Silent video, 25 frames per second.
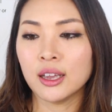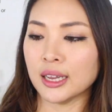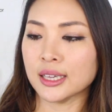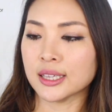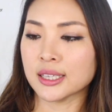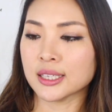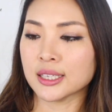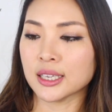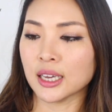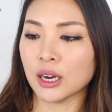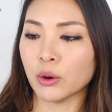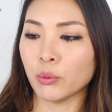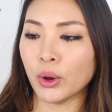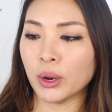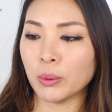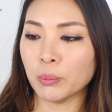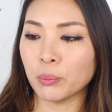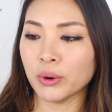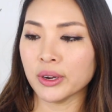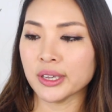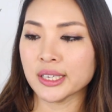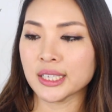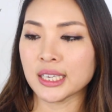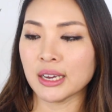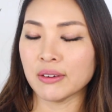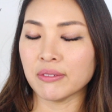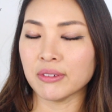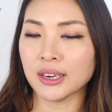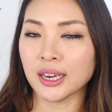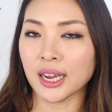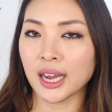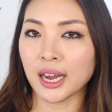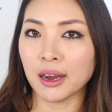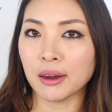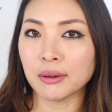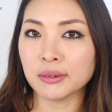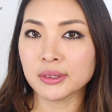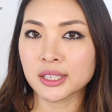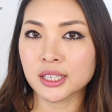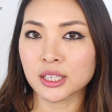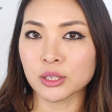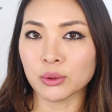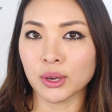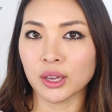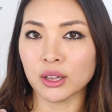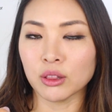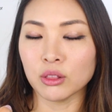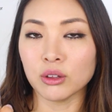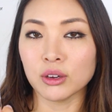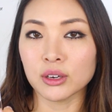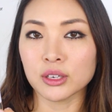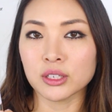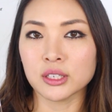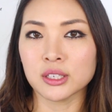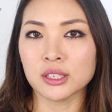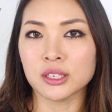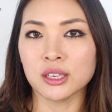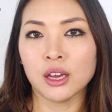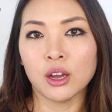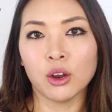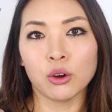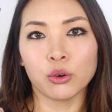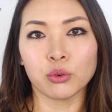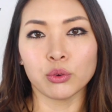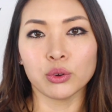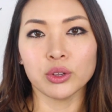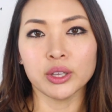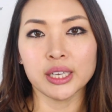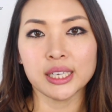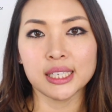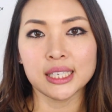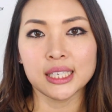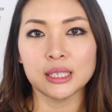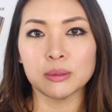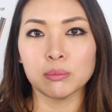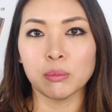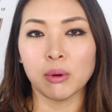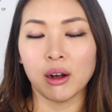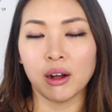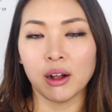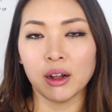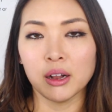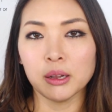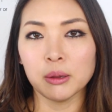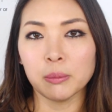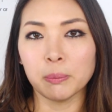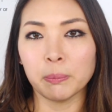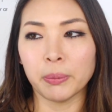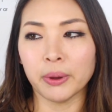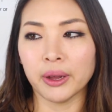It's a 1.7 ounce, so it looks really small,